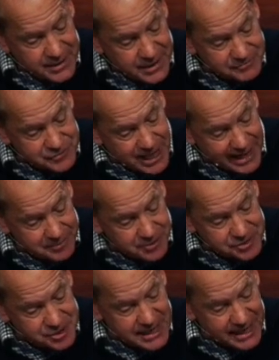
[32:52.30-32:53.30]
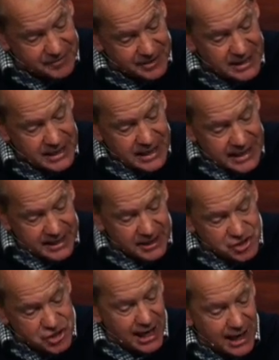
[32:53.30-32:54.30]
of chapter 7. He
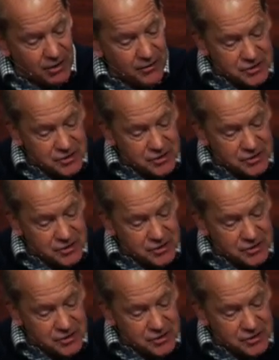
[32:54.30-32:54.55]
shall